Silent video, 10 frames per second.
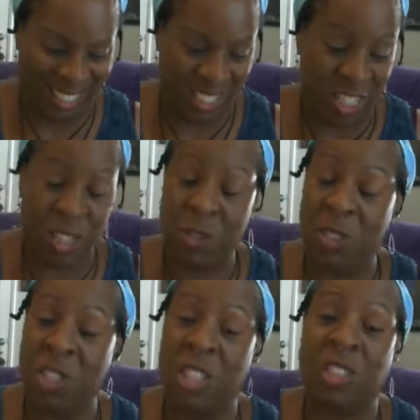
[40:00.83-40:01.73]

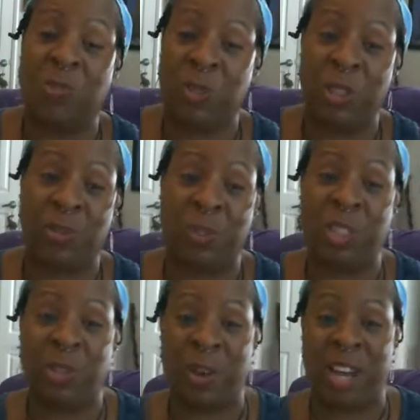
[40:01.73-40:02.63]
She's the first one
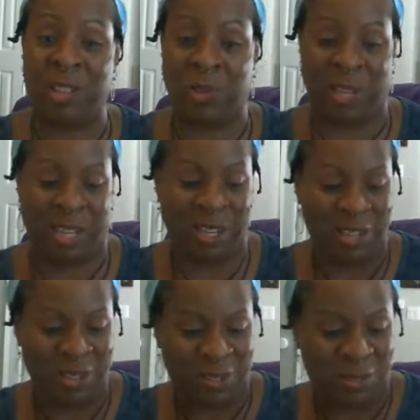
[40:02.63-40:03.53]
to graduate.
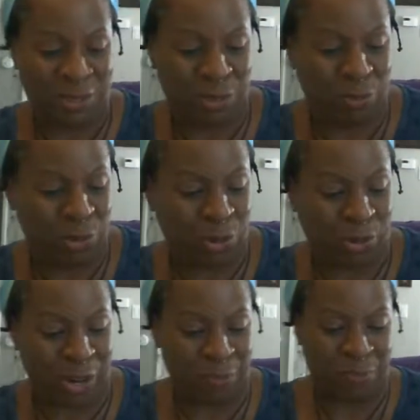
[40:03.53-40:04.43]
from the
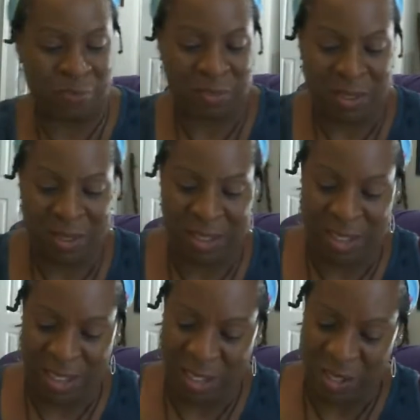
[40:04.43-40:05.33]
program.
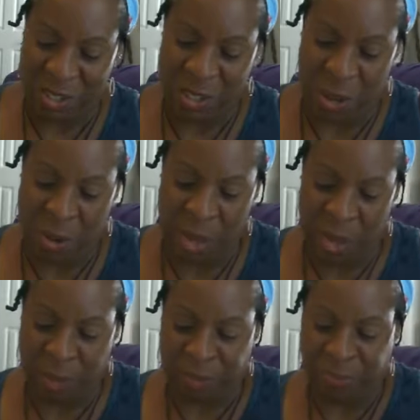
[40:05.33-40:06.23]

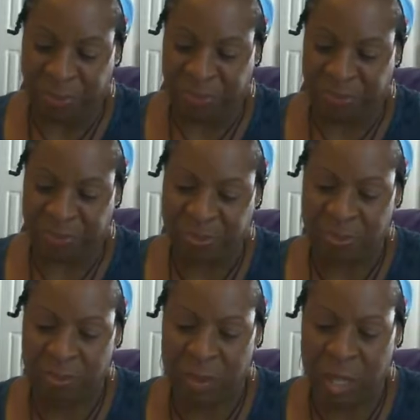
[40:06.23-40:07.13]
So
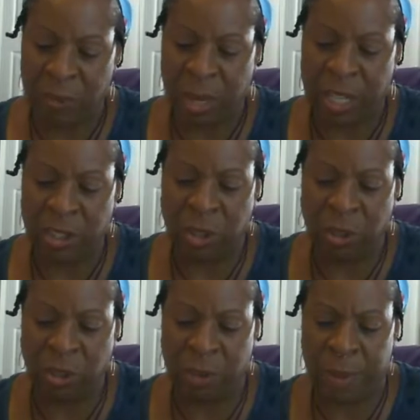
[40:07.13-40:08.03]
when I
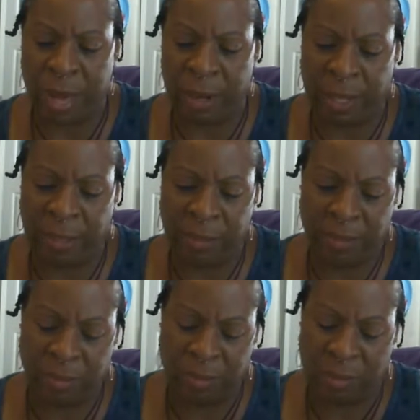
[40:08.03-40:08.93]
told her about it,
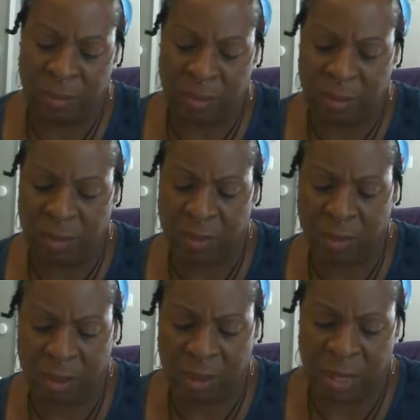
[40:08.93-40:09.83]

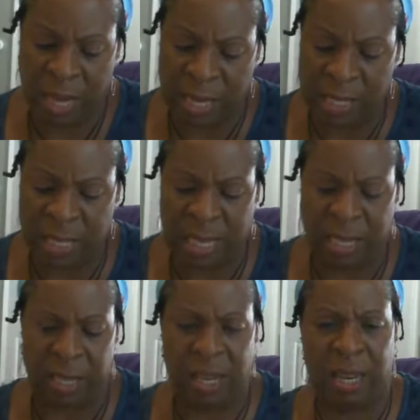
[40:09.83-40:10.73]
I
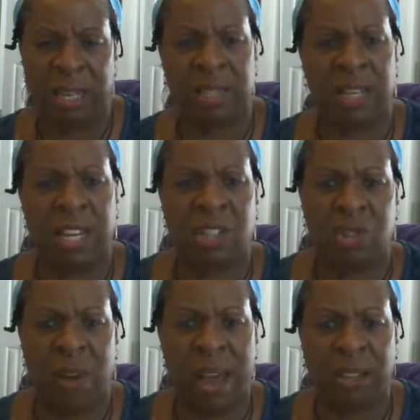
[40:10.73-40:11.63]
said, it's an
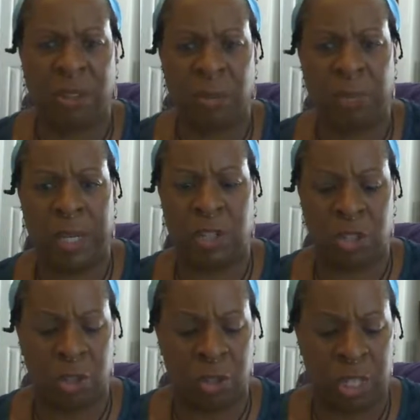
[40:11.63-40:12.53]
extractor, but it
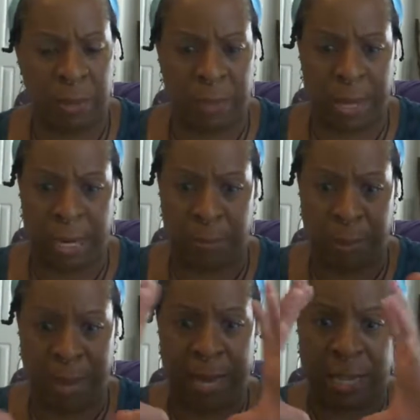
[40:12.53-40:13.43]
shows up like a
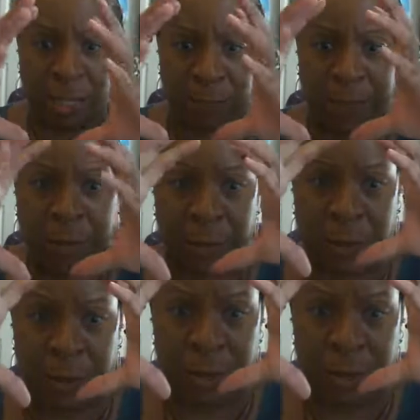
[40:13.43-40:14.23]
black spear